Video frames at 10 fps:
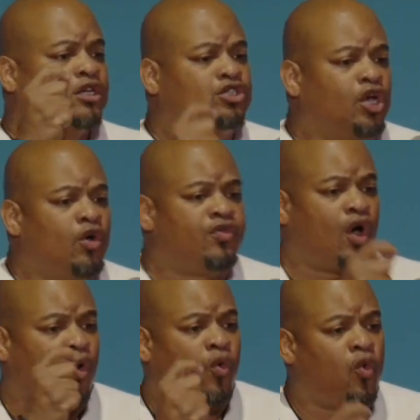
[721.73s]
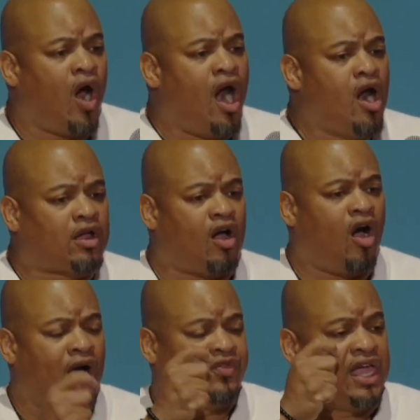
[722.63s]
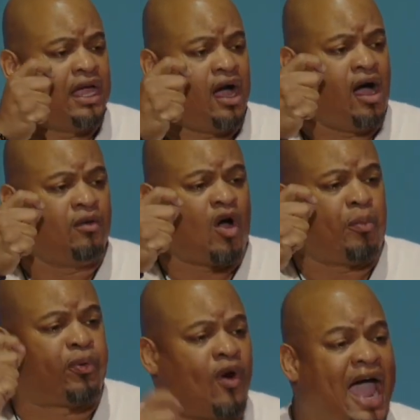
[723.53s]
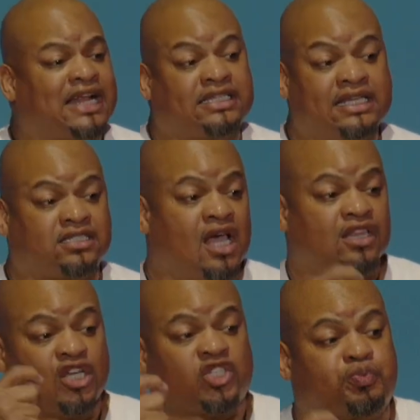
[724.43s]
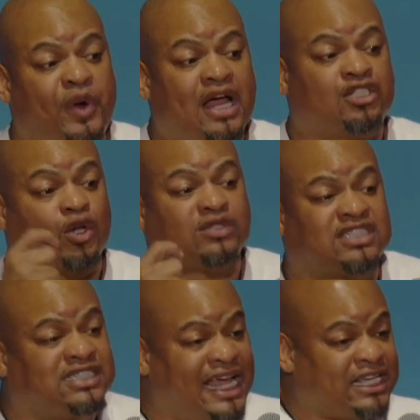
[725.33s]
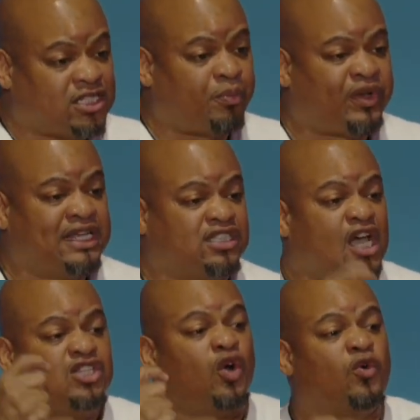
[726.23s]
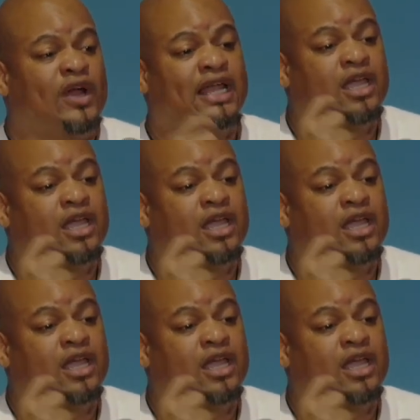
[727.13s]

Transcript: do the work or, the, um, or practice the spiritual disciplines to really